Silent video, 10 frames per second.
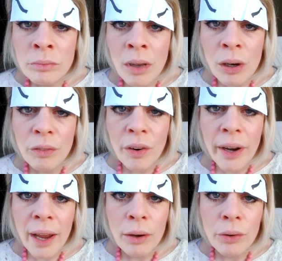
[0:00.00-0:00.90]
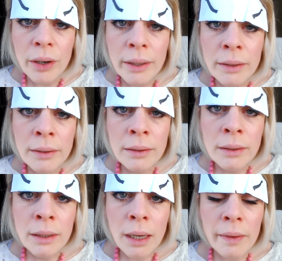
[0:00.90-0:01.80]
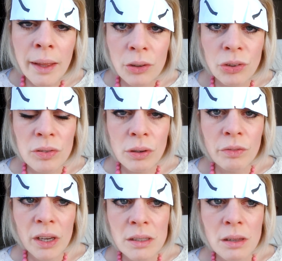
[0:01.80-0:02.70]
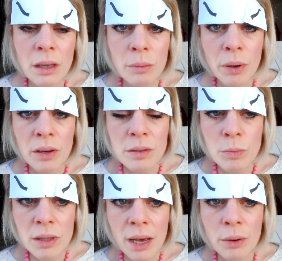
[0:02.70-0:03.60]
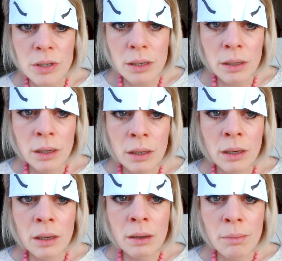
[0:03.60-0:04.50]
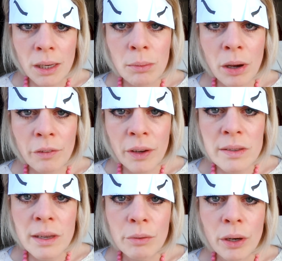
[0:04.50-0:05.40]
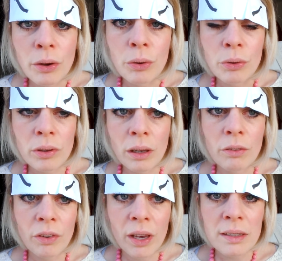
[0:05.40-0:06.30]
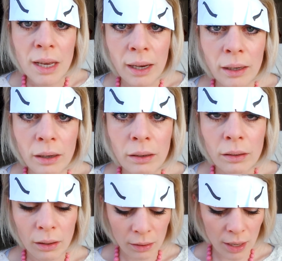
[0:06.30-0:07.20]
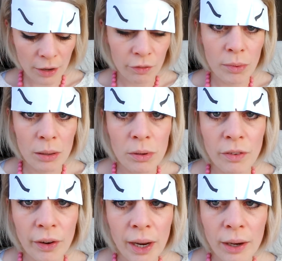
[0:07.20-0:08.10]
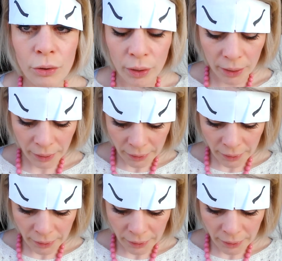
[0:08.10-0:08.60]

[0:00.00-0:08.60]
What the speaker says: I look very angry. And that just conveys to the other person without making my face get wrinkles conveys anger that they've made me very angry.